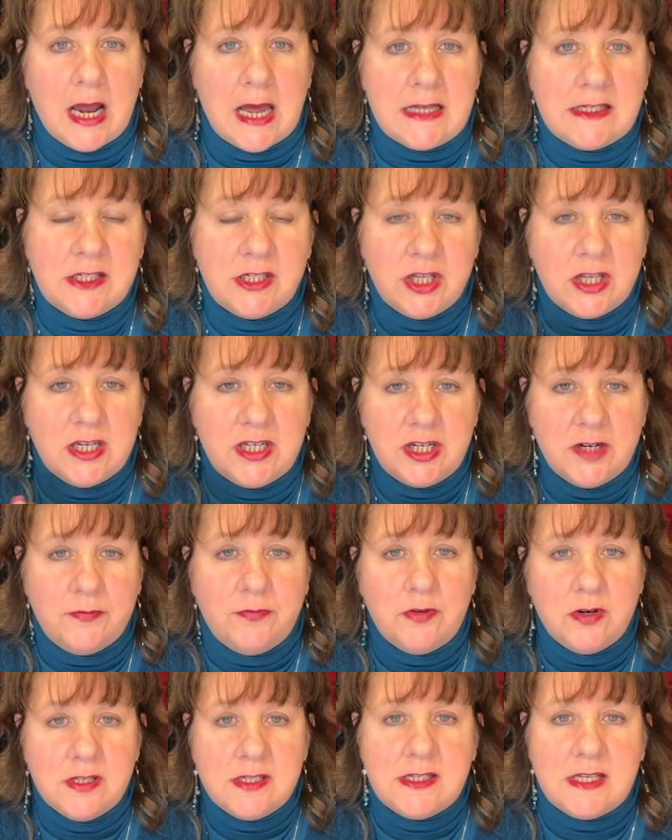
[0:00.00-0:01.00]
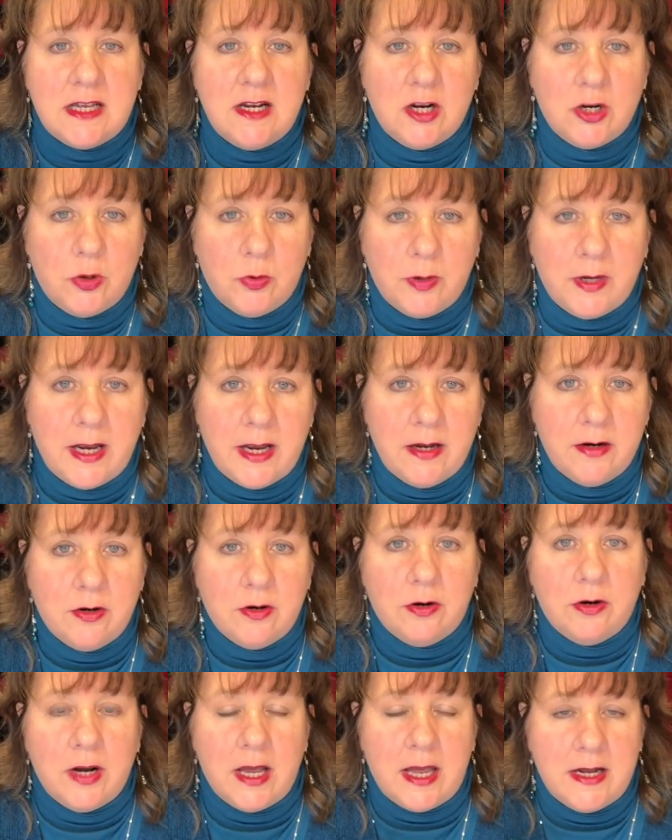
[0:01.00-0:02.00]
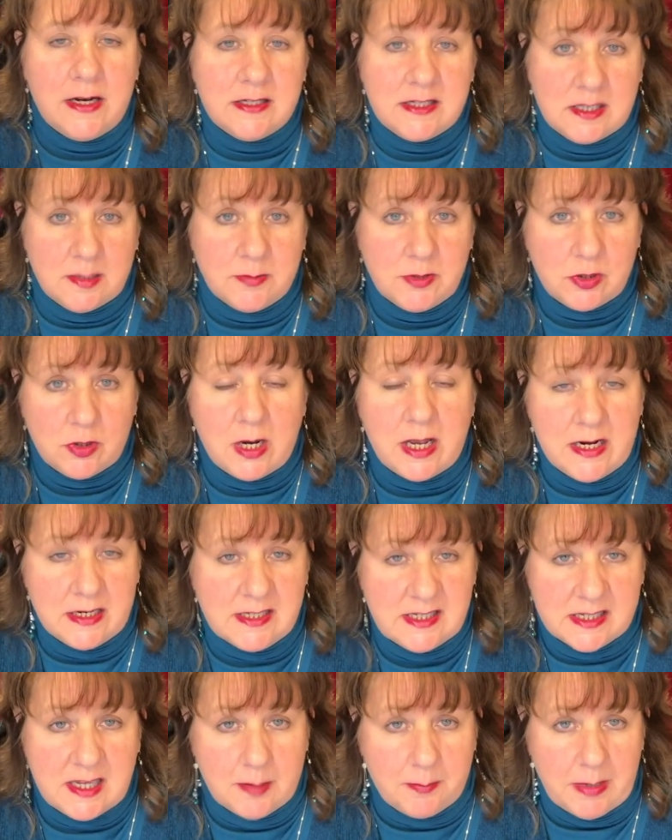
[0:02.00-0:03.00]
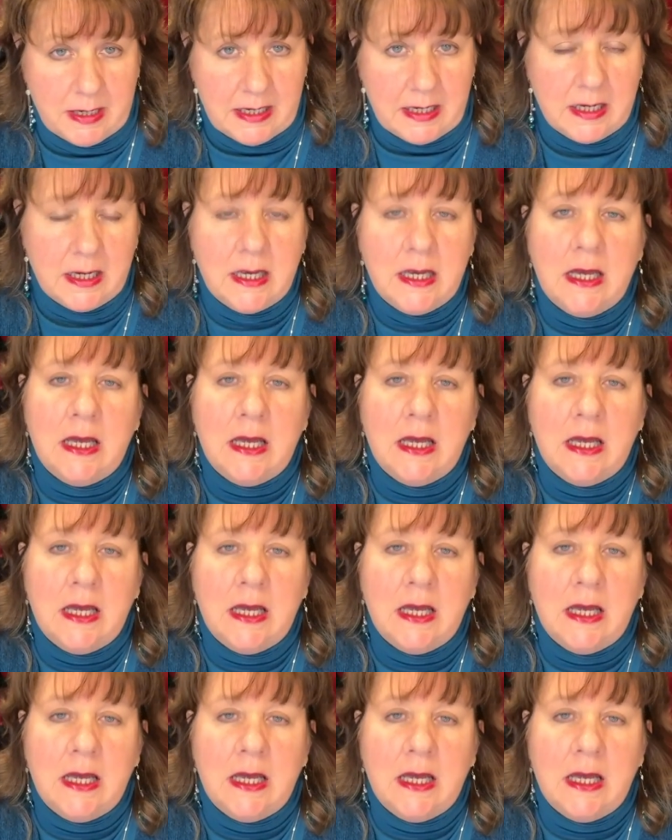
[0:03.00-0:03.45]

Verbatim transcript: as to the difference in a creator and a, and a subby.